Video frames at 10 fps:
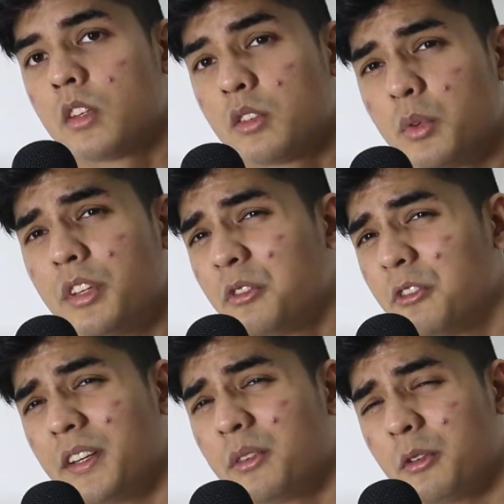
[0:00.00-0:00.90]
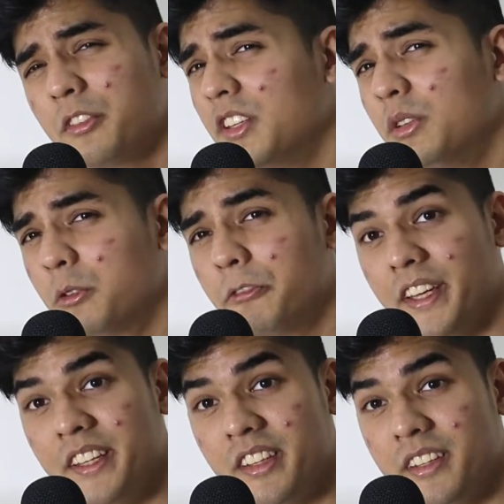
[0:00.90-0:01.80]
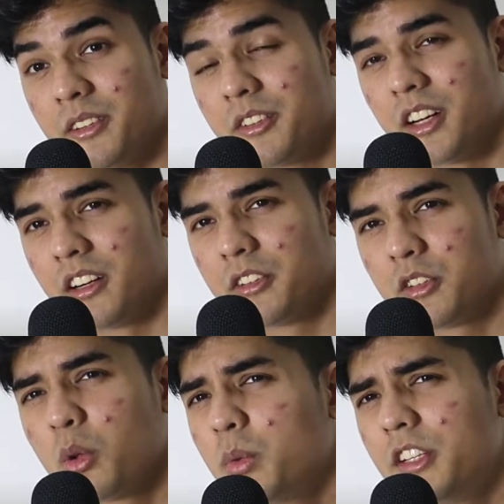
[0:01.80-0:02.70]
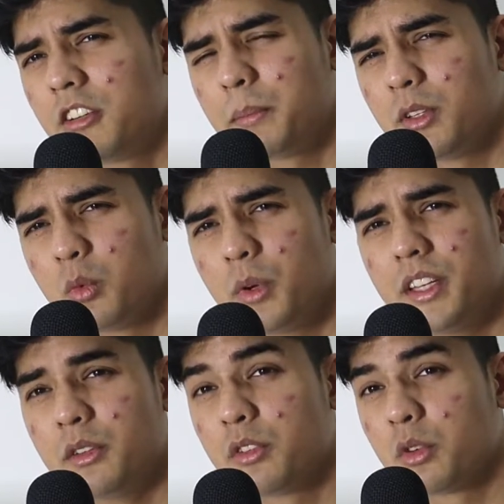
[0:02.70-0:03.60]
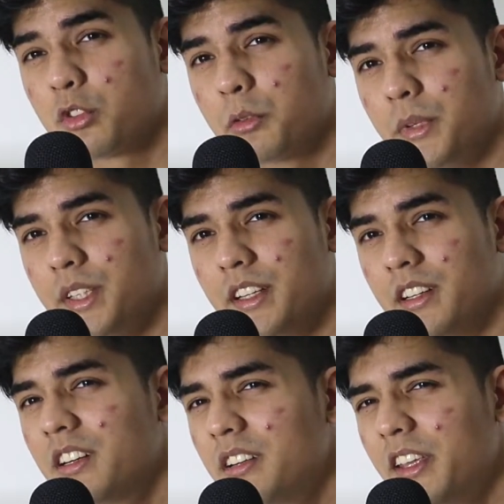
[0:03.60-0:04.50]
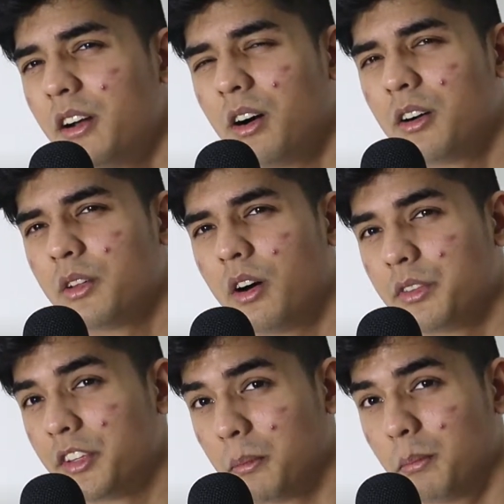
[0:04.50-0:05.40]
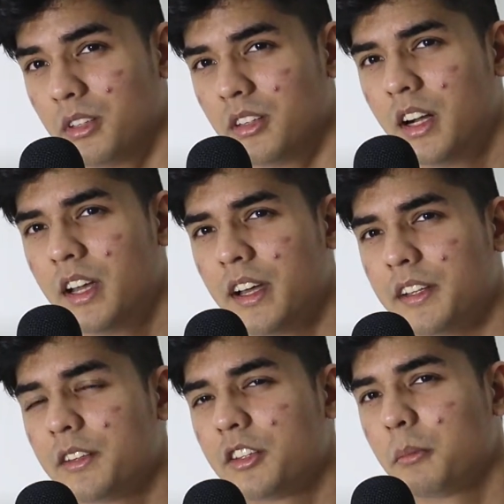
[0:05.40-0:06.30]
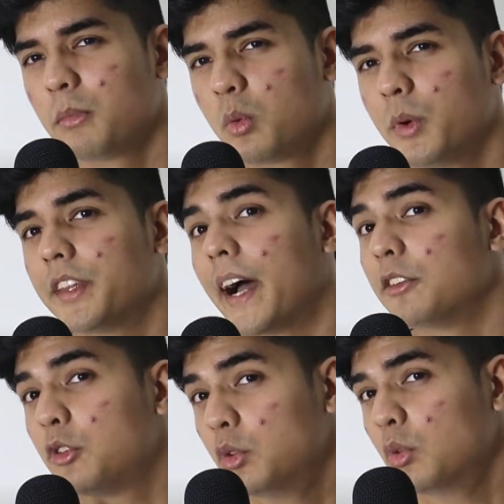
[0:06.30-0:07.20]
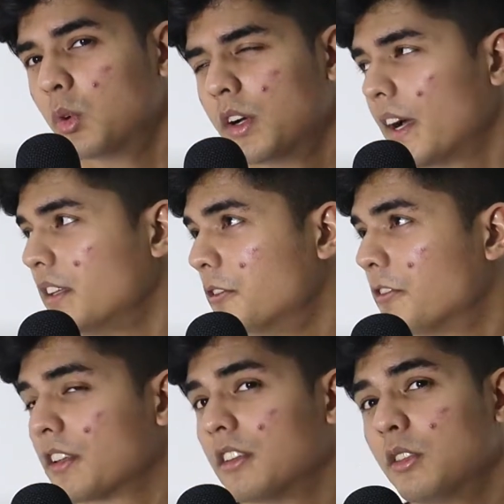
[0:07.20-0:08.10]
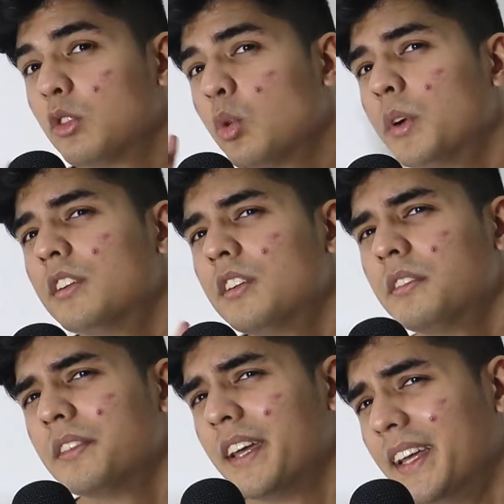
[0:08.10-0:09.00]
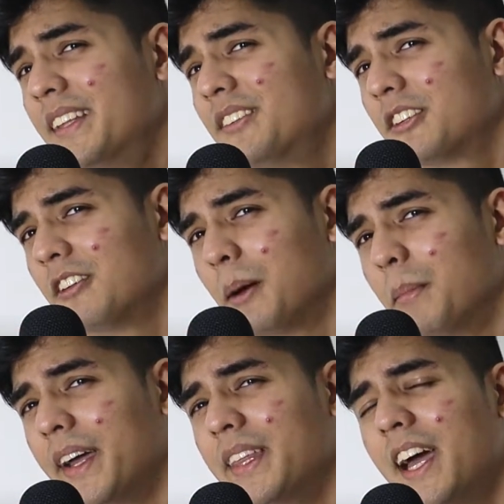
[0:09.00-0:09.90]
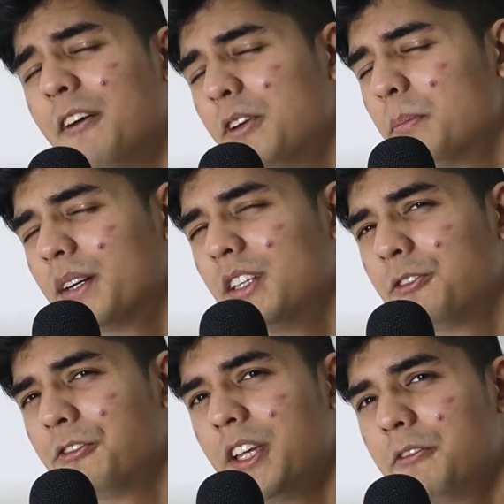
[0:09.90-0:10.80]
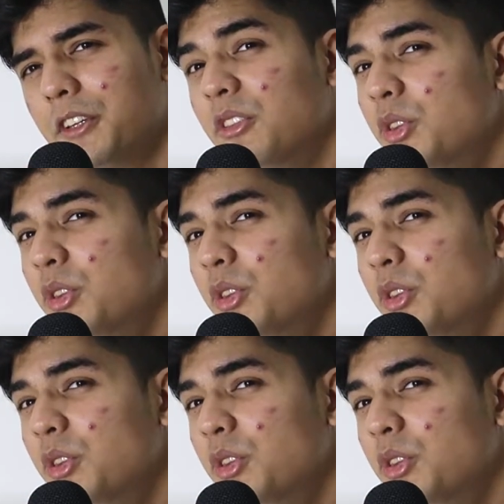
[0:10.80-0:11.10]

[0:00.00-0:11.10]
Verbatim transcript: So this trend of seeing your fate in the stars slowly crept its way into social media early on on Tumblr, and then Tumblr went at you and infected Twitter, Instagram, and everybody's favorite